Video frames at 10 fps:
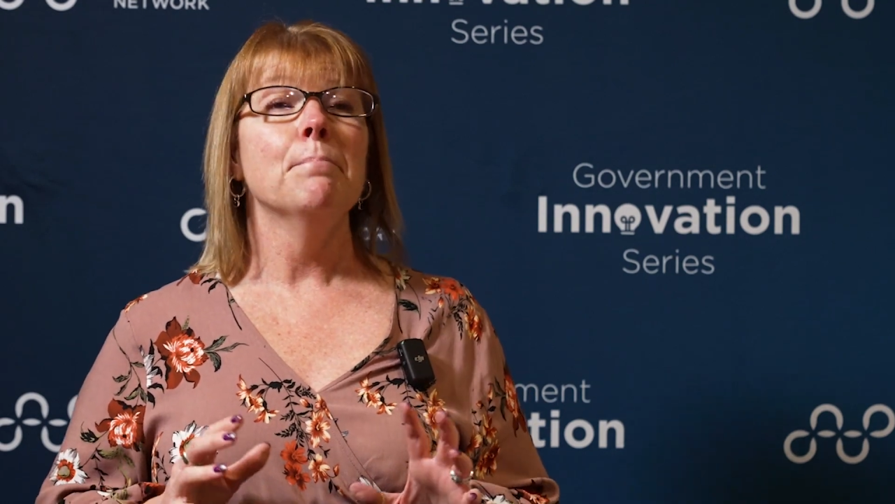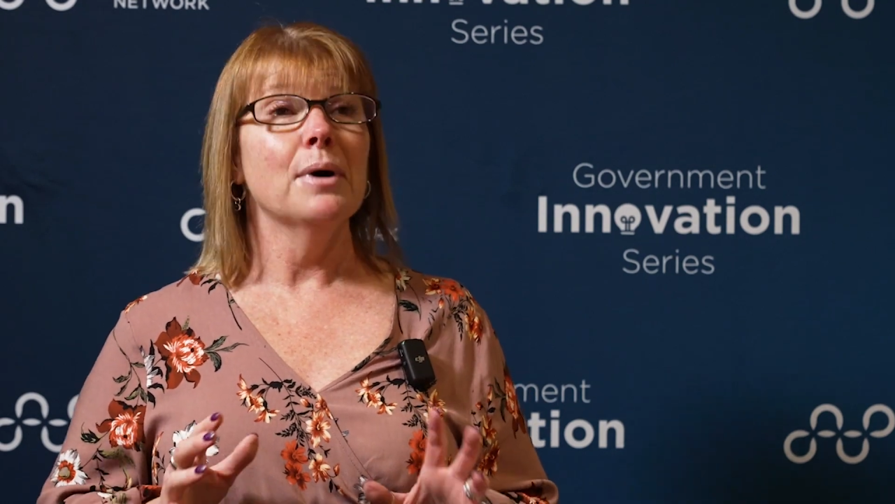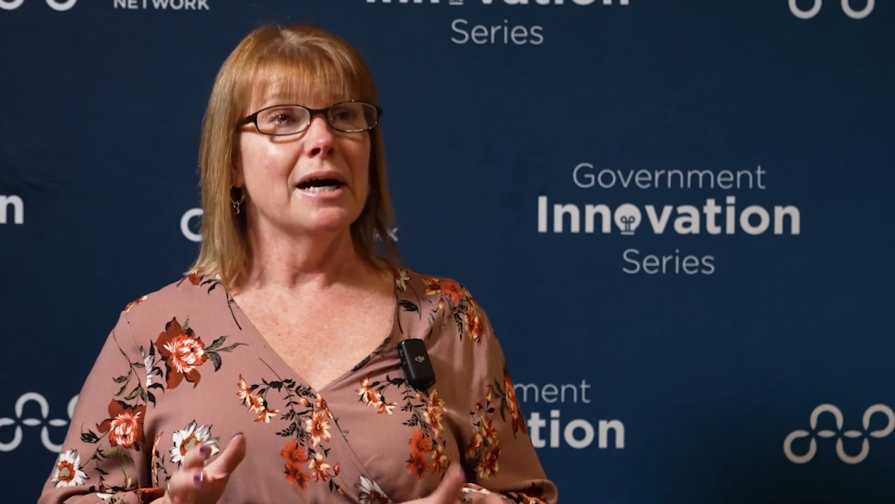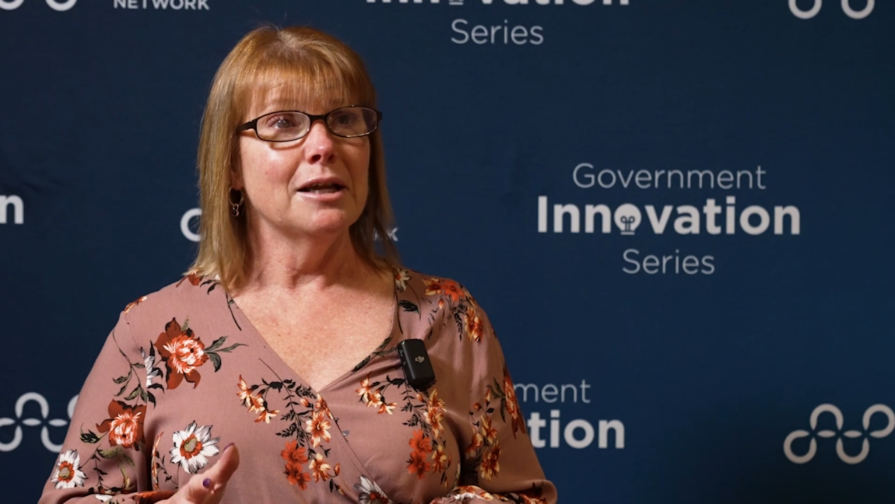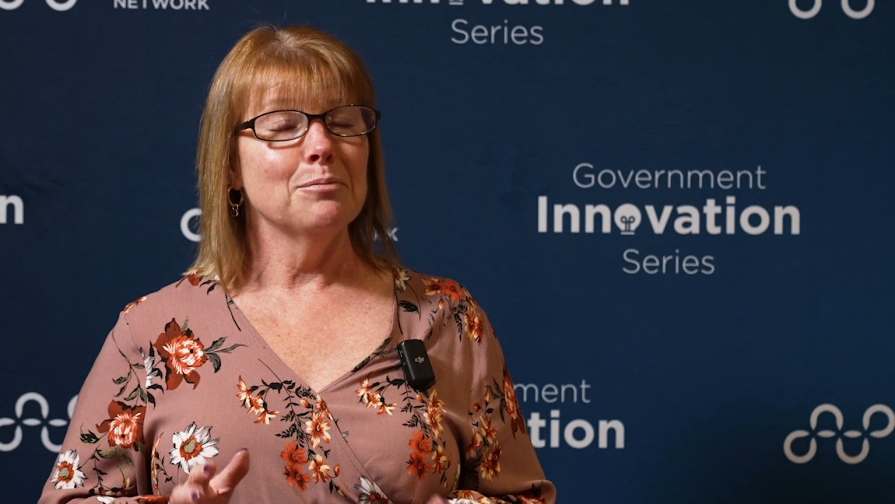
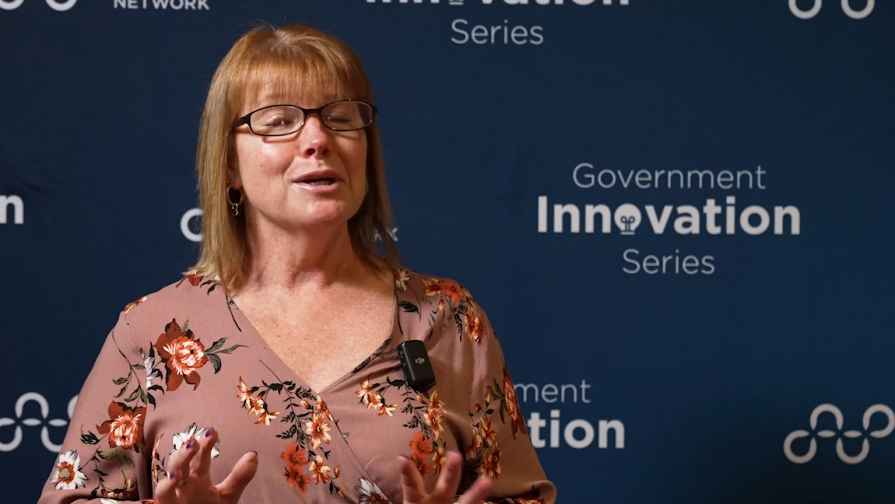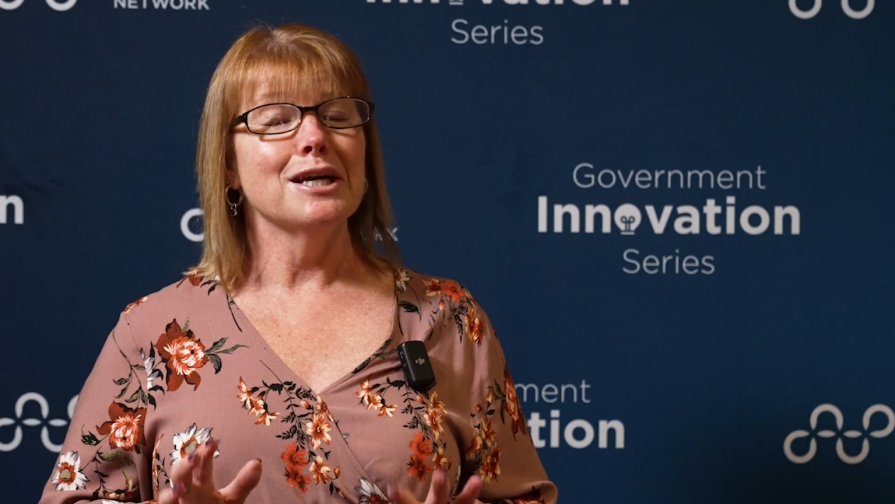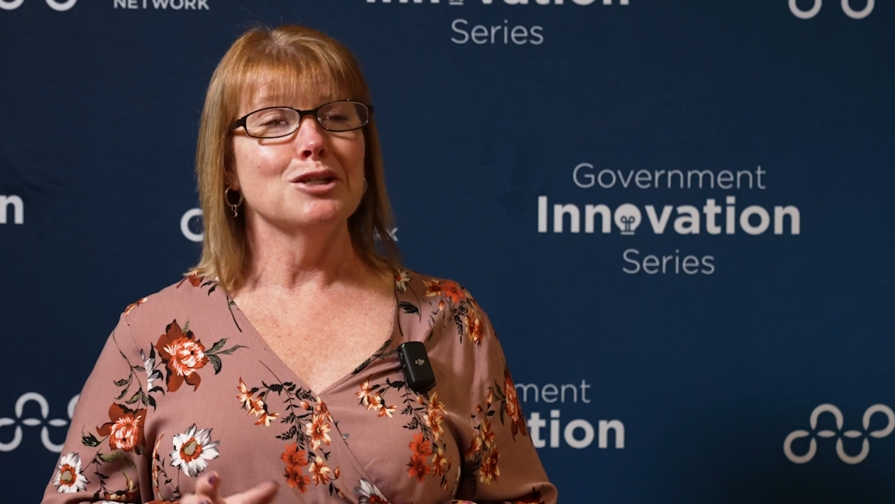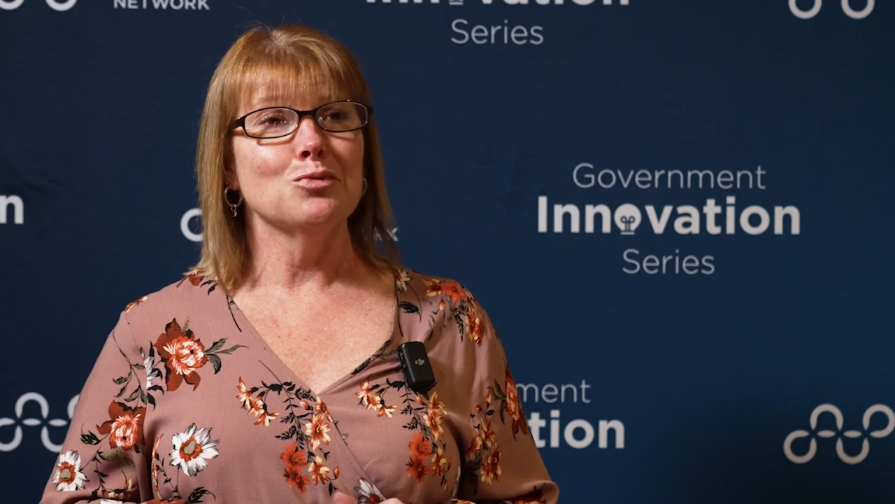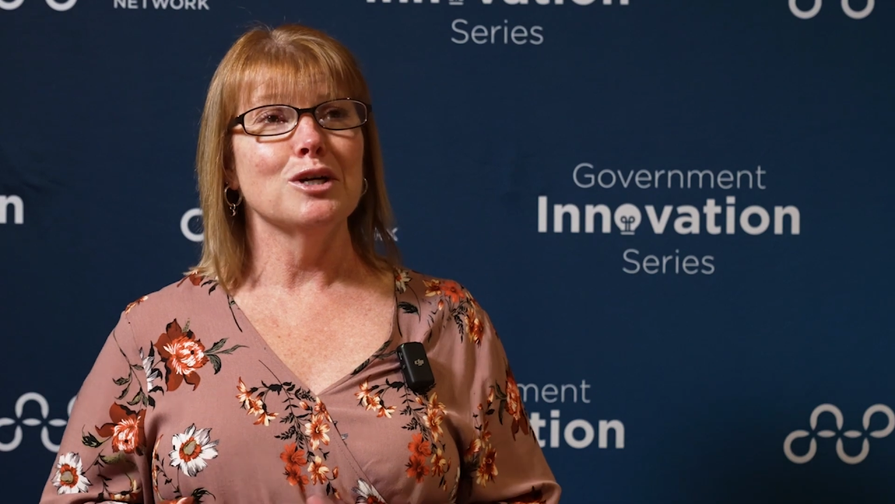But
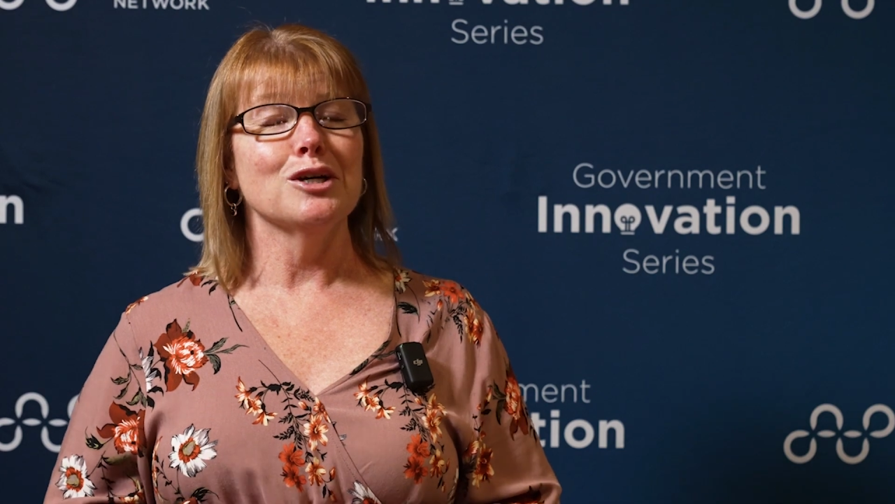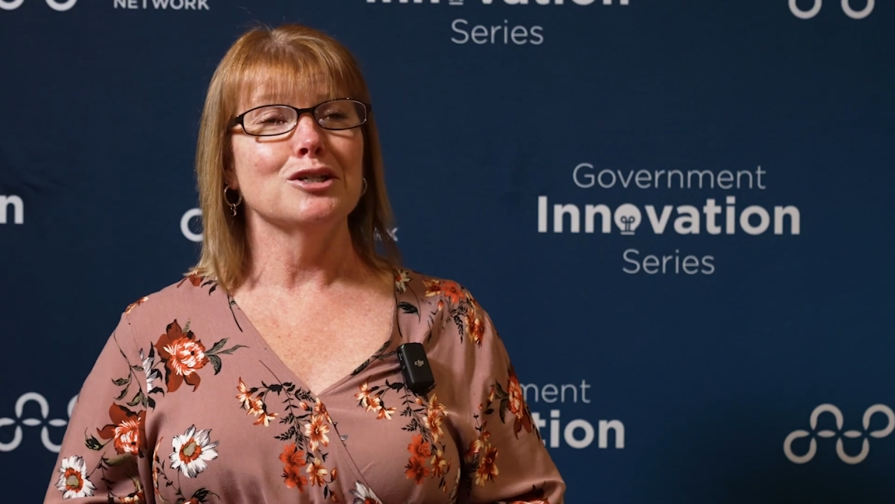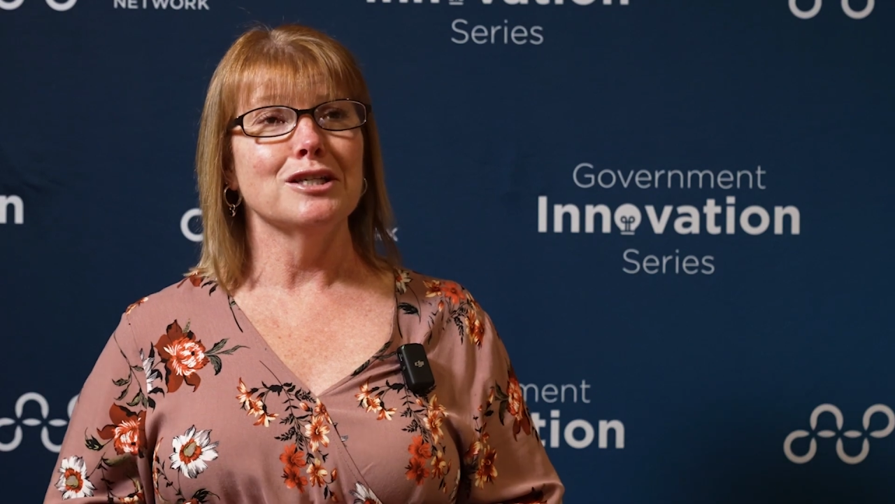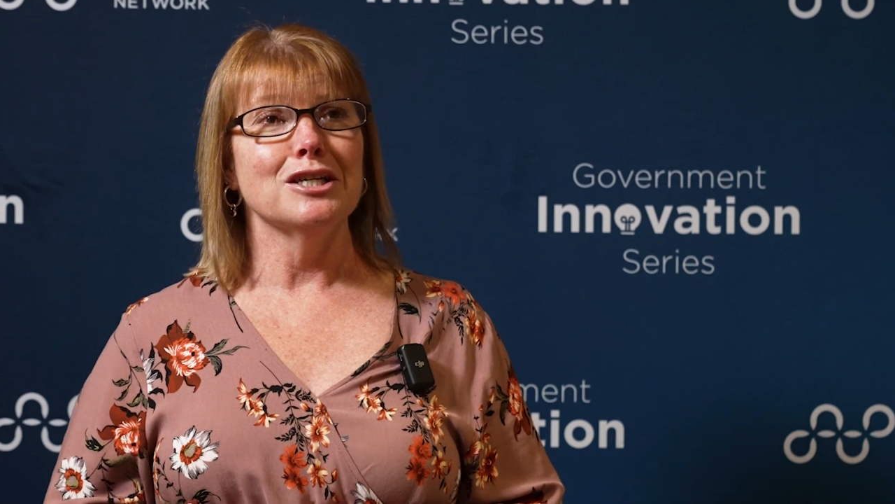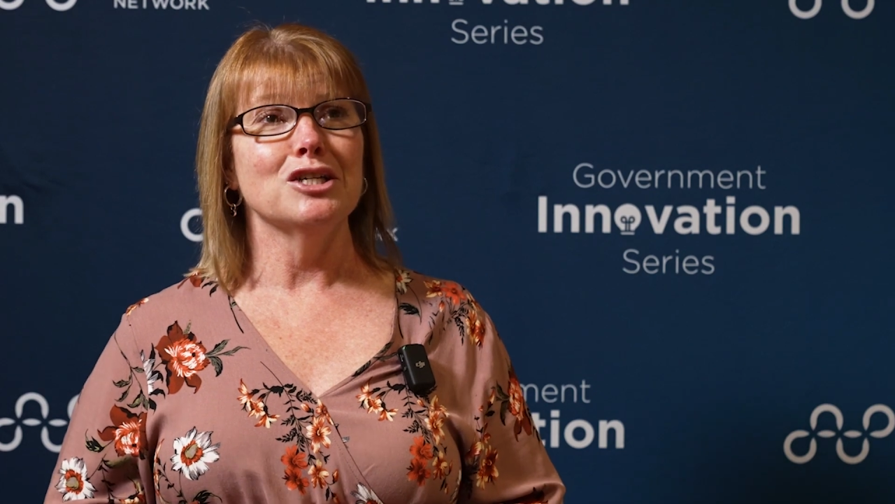because we are
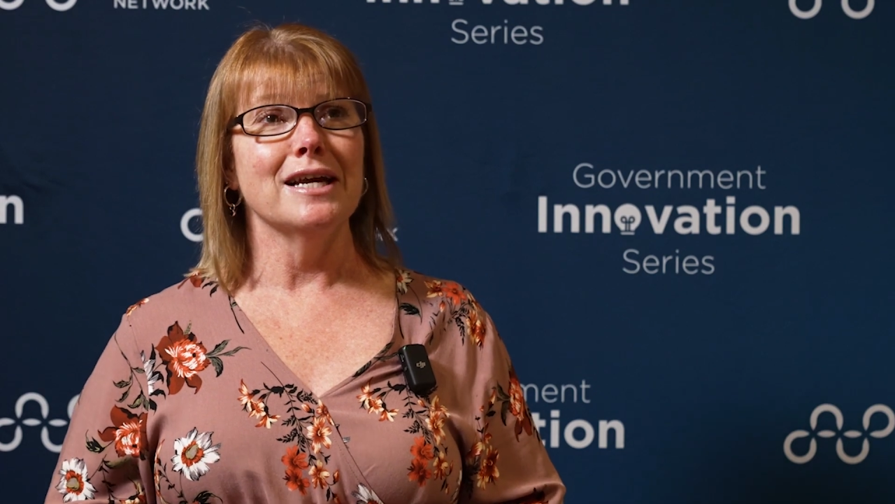such